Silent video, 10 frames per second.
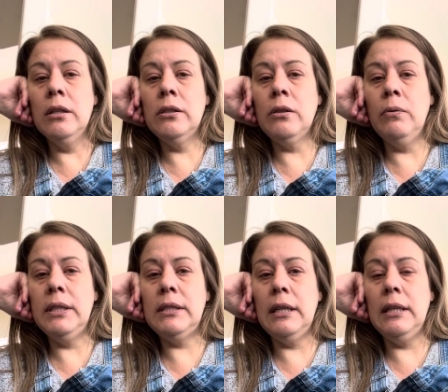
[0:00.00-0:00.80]
So we
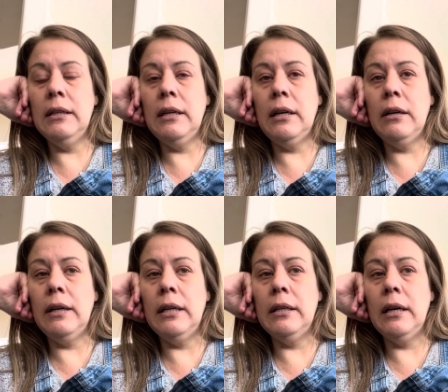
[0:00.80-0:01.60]
stayed in there
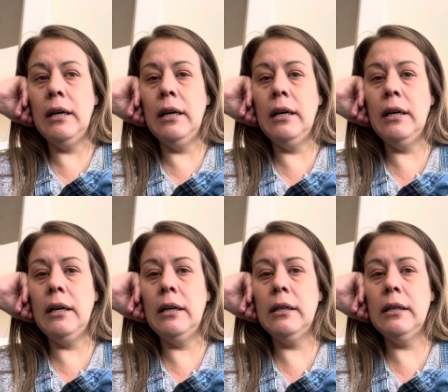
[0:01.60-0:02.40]
and uh,
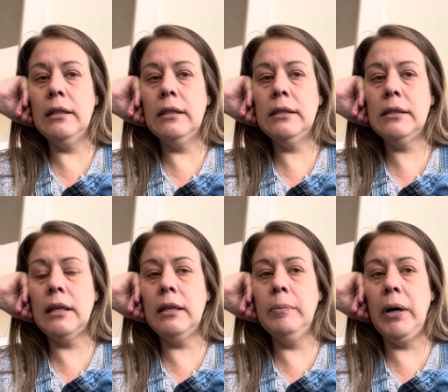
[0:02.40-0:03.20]

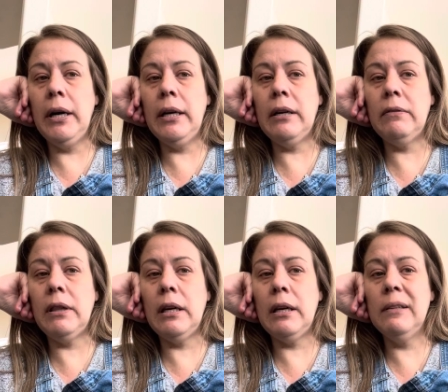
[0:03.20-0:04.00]
said goodbye and
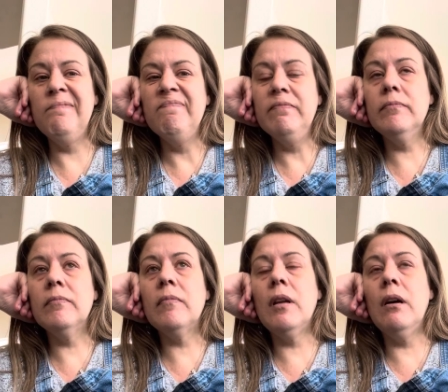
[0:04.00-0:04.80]
everything.
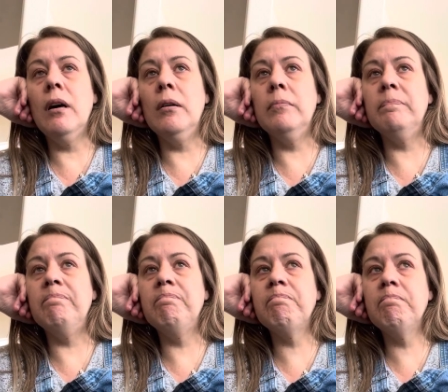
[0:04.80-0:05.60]
Um,